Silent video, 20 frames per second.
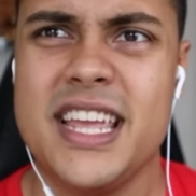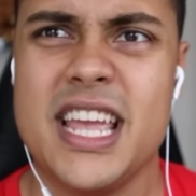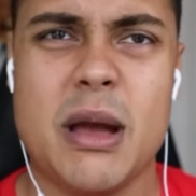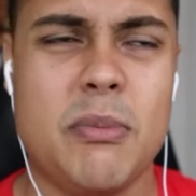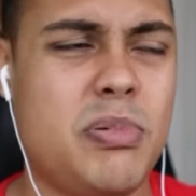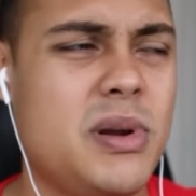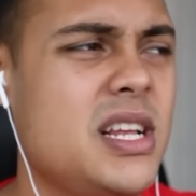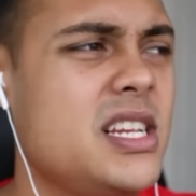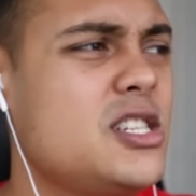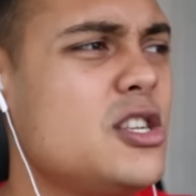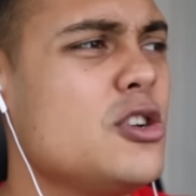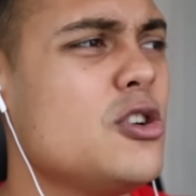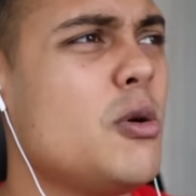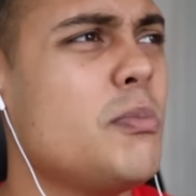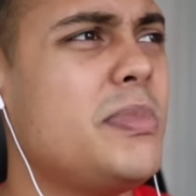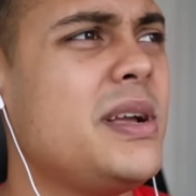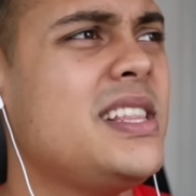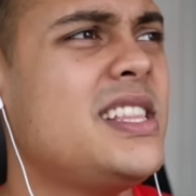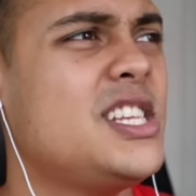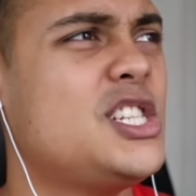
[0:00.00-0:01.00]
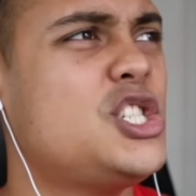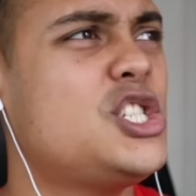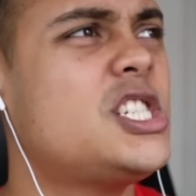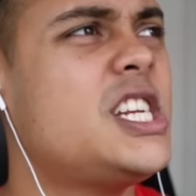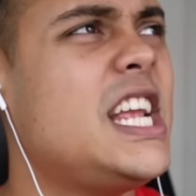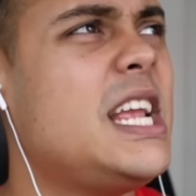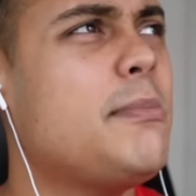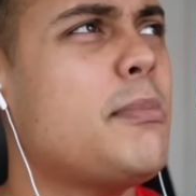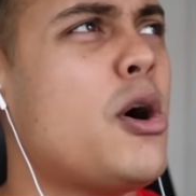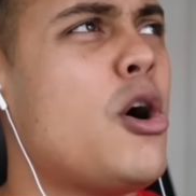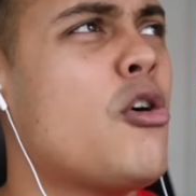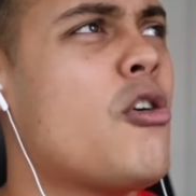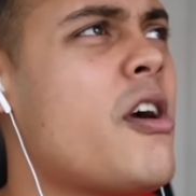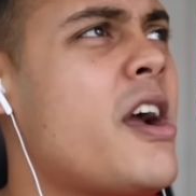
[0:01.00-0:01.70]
Yeah, please do not be this cheap, all